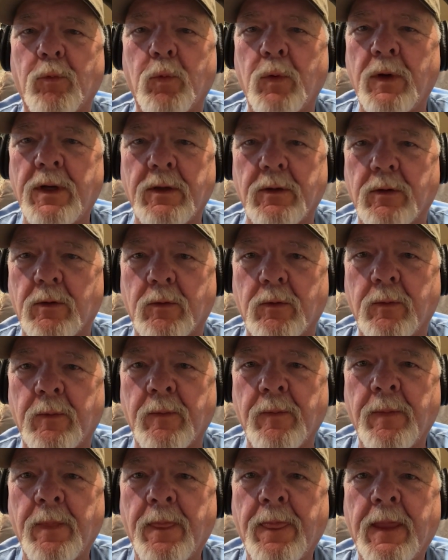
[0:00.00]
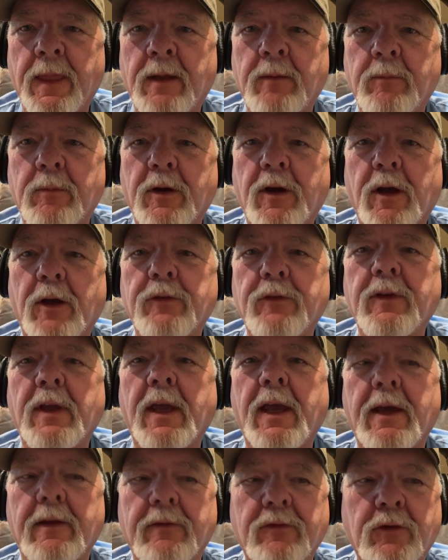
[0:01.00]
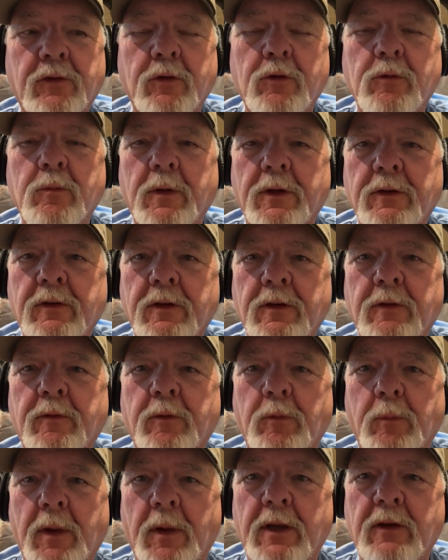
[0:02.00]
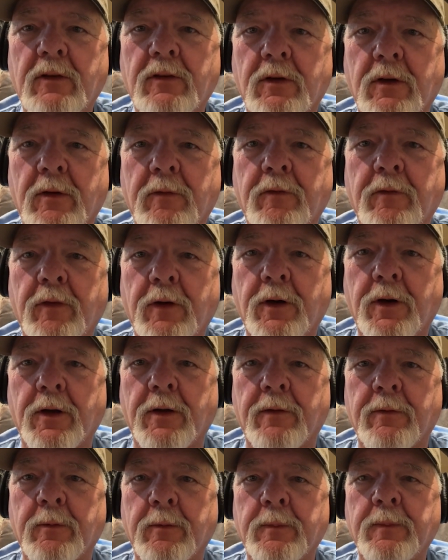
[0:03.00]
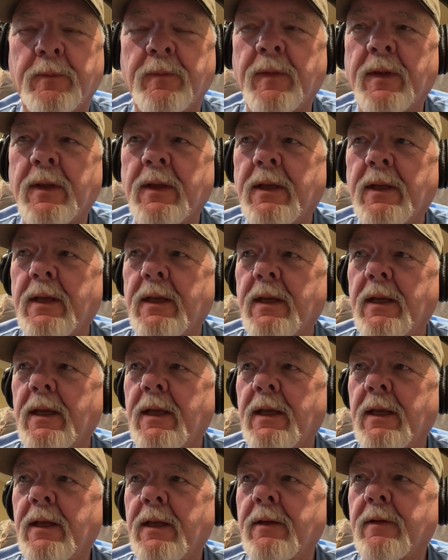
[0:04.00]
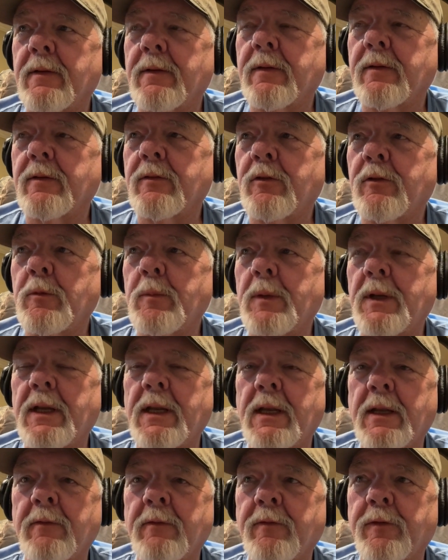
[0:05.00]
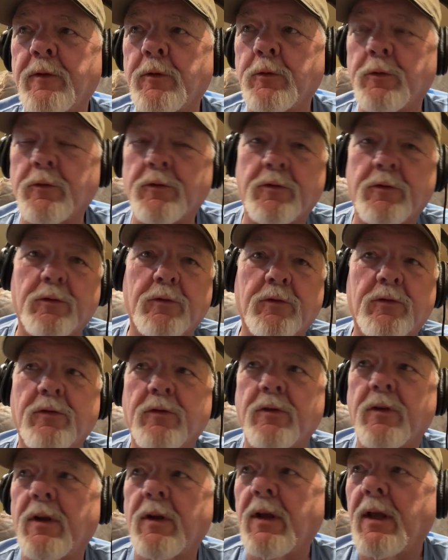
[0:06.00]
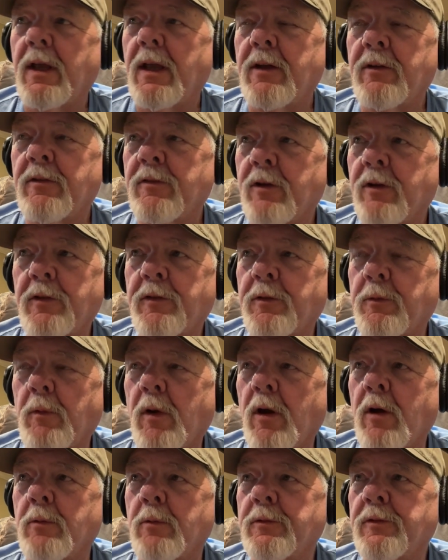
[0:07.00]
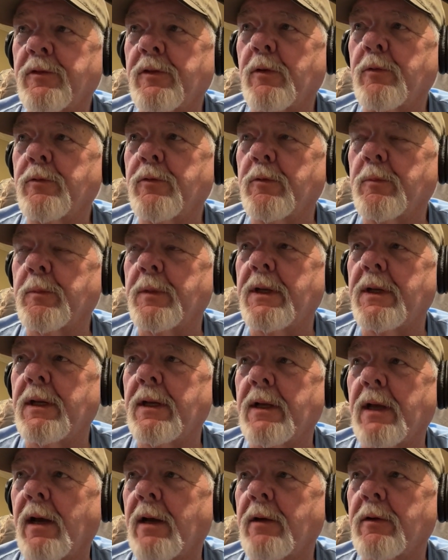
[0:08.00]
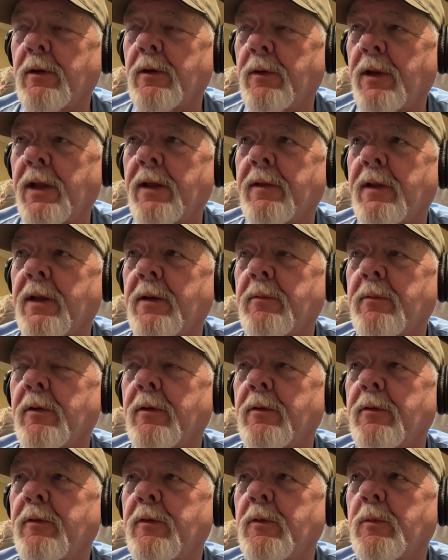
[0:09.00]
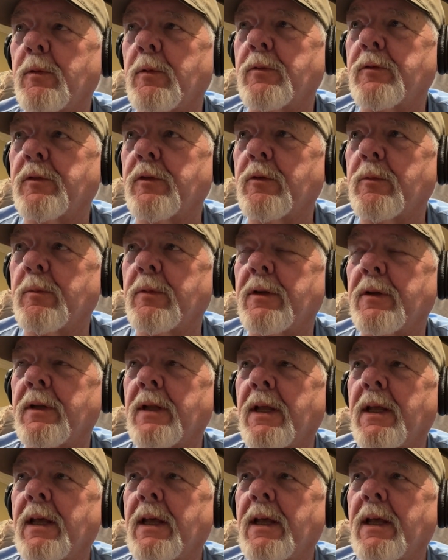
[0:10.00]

will, because they have too much information in front of them and too many influencers. And there's nothing wrong with social media. I'll go down that road if you want to, but